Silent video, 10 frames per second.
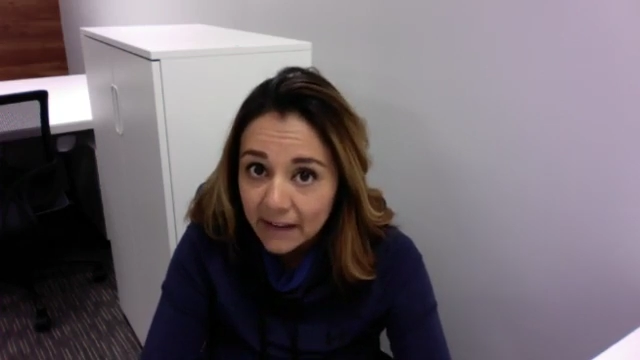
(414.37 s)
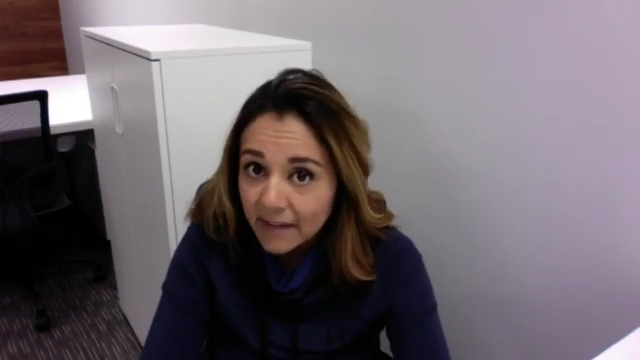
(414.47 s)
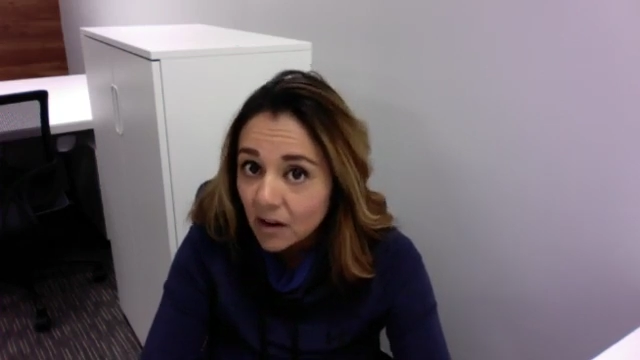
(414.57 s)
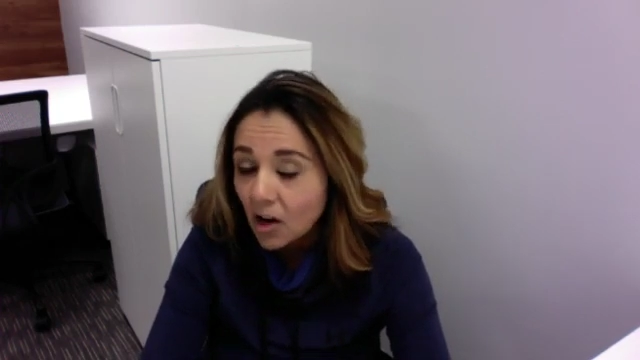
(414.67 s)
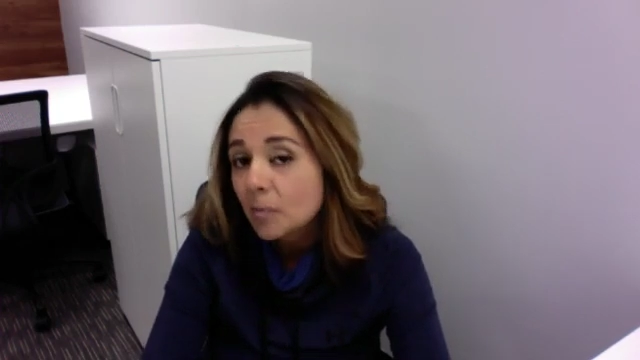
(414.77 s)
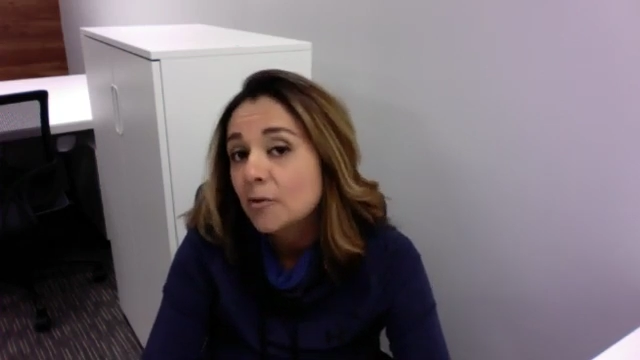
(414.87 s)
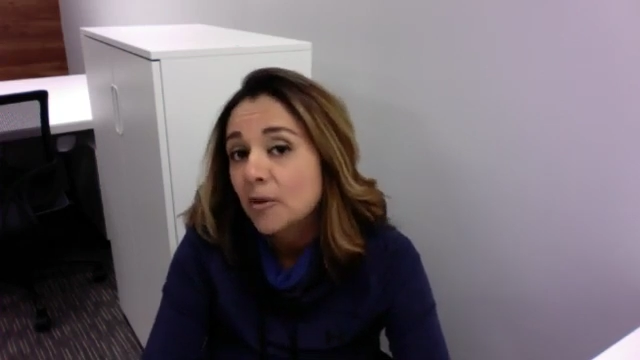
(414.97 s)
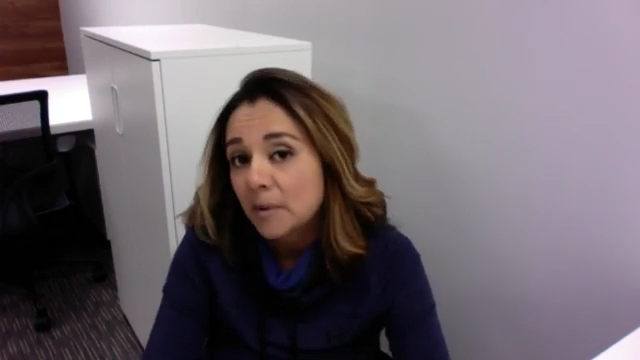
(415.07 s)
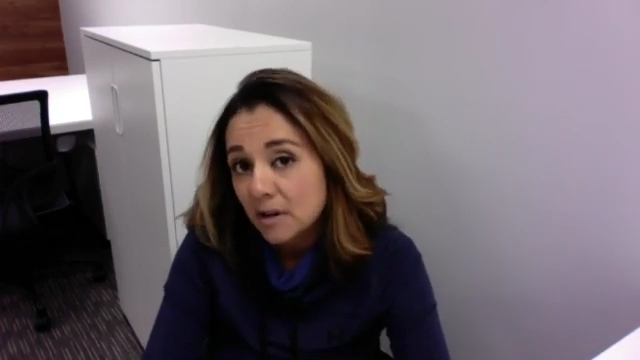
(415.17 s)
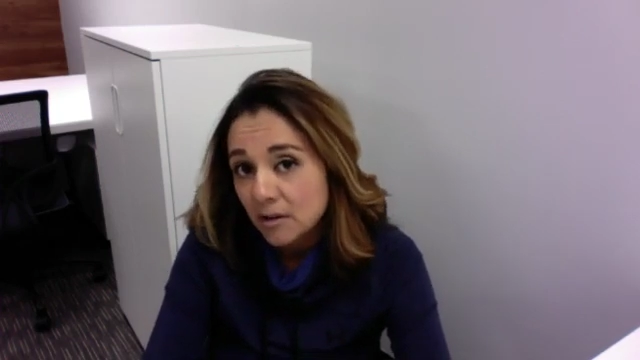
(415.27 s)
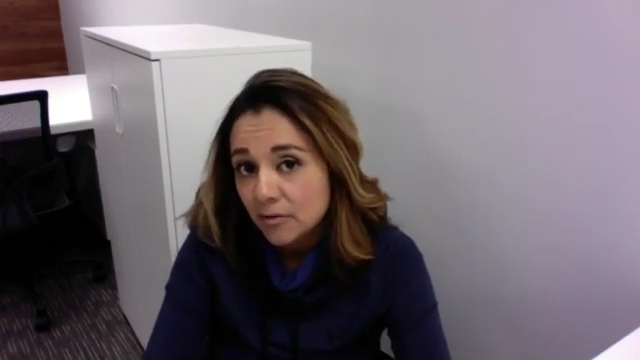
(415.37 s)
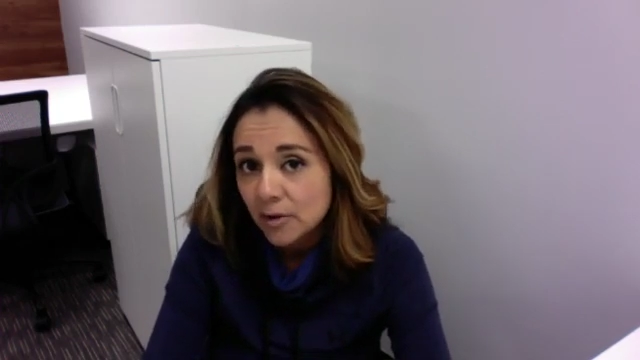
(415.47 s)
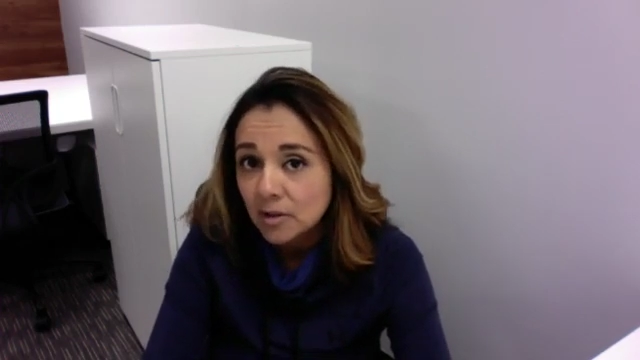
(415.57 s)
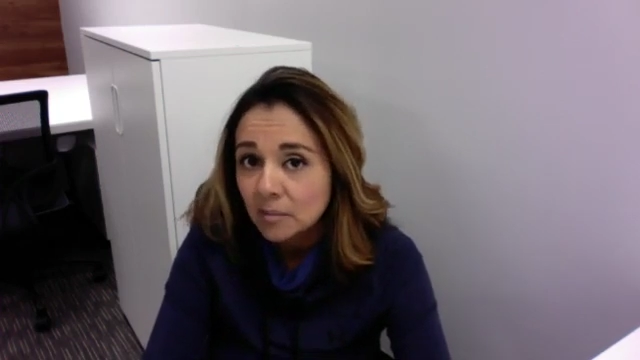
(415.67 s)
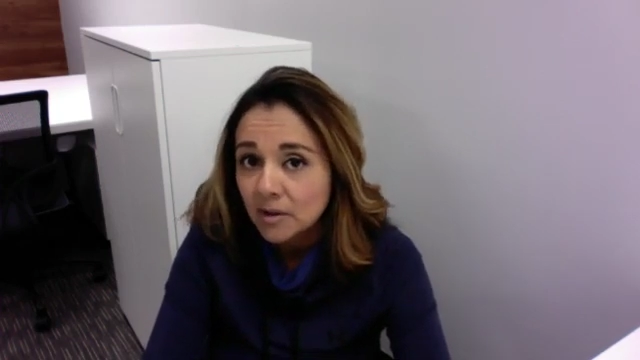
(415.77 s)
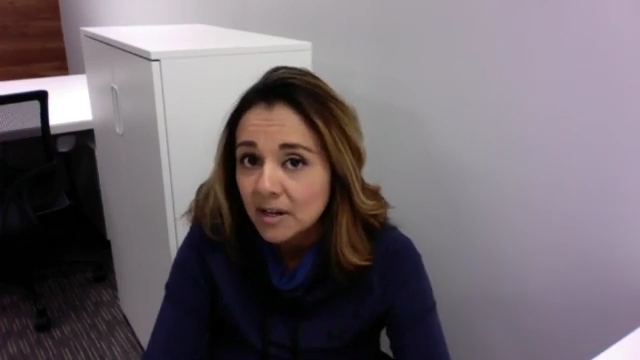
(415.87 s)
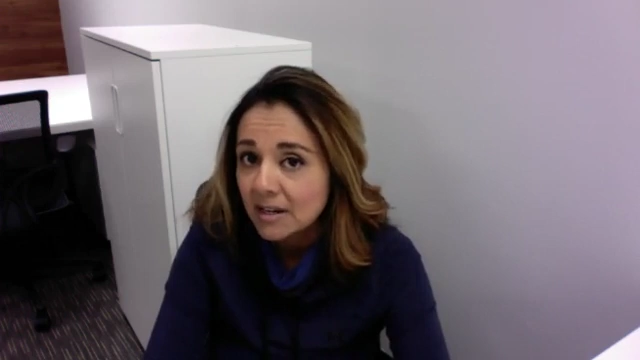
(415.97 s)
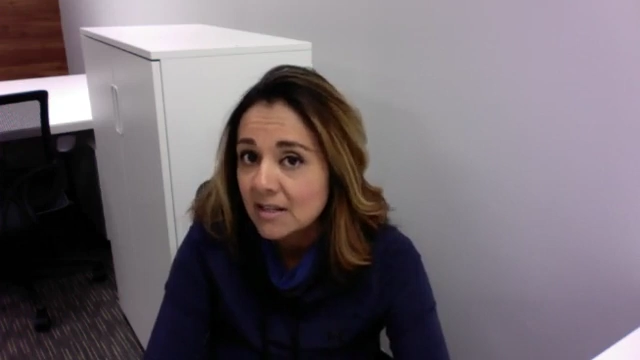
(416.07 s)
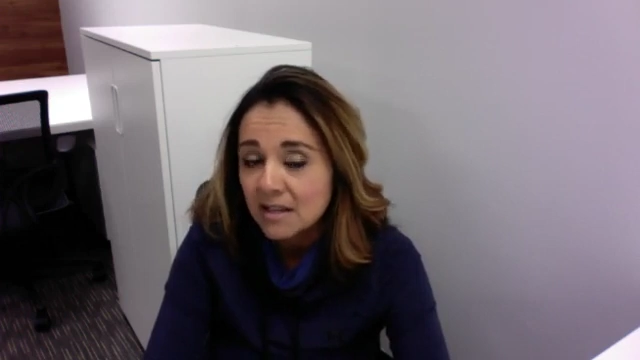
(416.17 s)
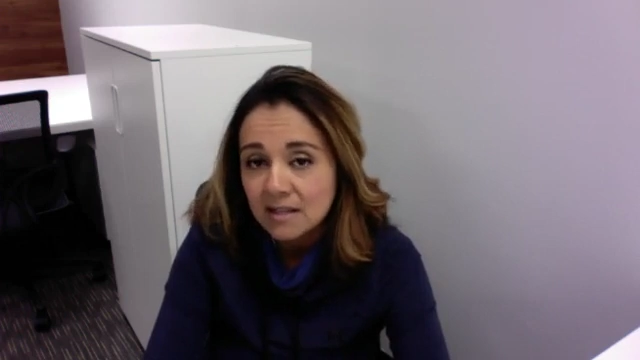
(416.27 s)
and then call me from another phone number, and
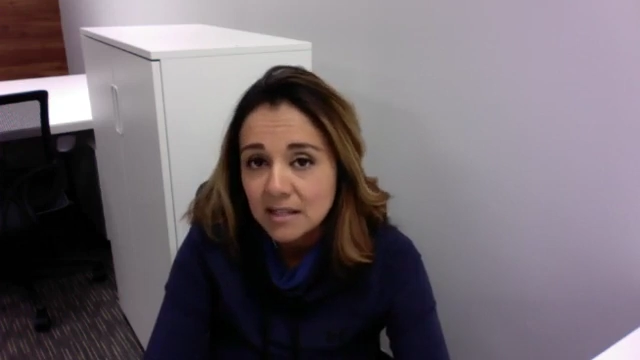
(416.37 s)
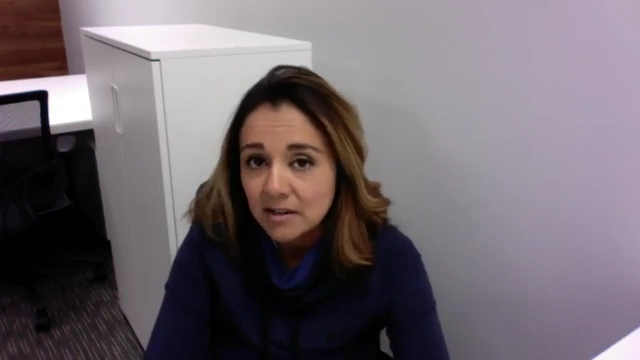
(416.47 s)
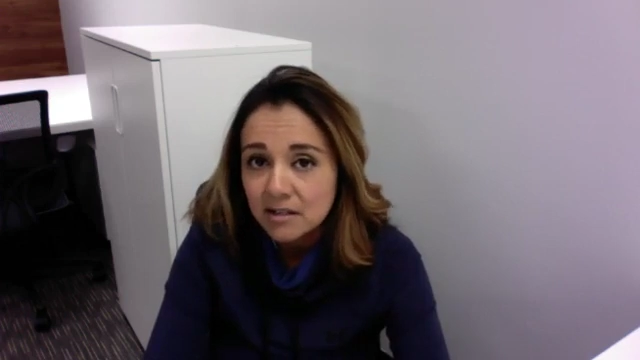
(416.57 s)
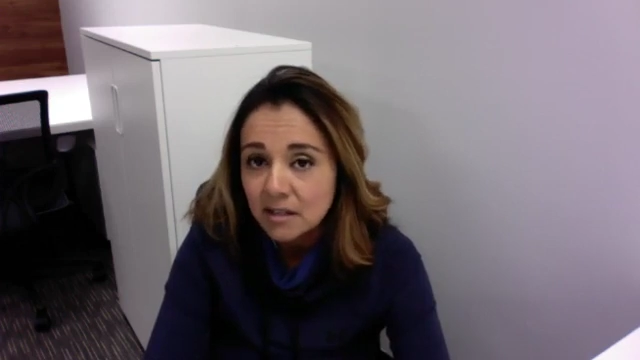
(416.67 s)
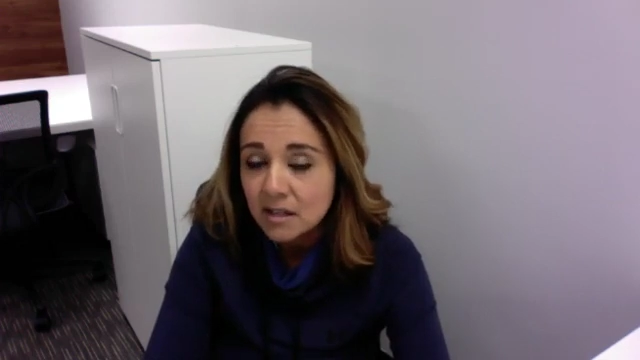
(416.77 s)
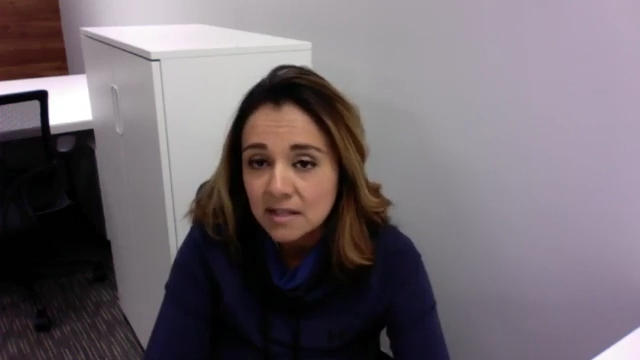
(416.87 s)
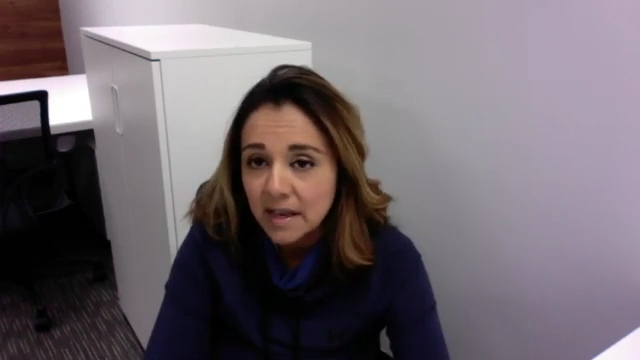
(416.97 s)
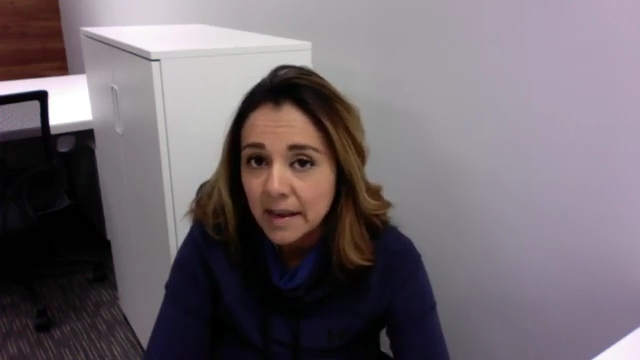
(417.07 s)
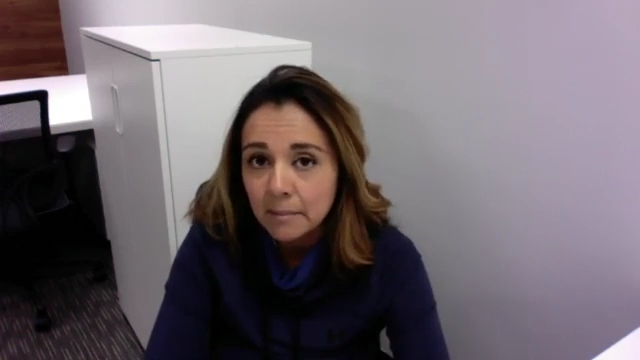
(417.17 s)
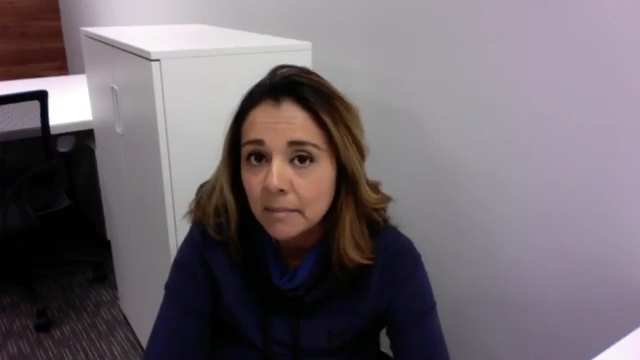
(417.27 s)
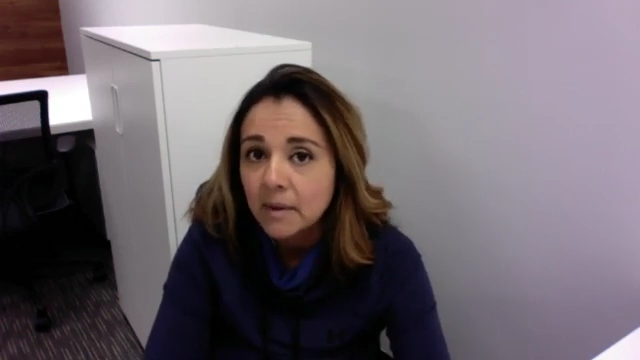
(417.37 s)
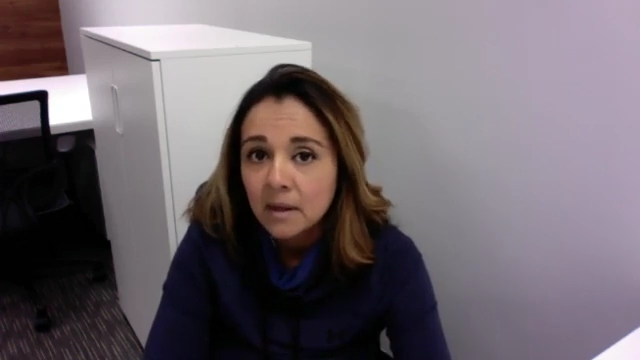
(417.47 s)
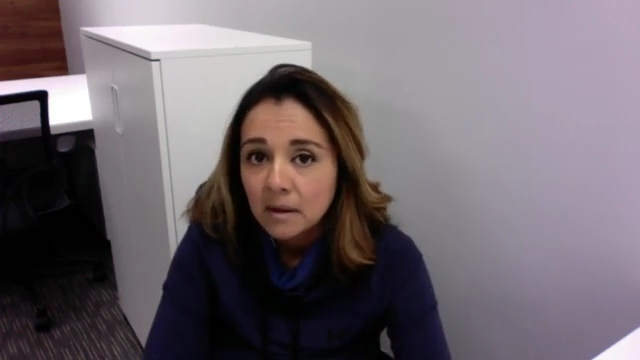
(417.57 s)
it's like seriously the same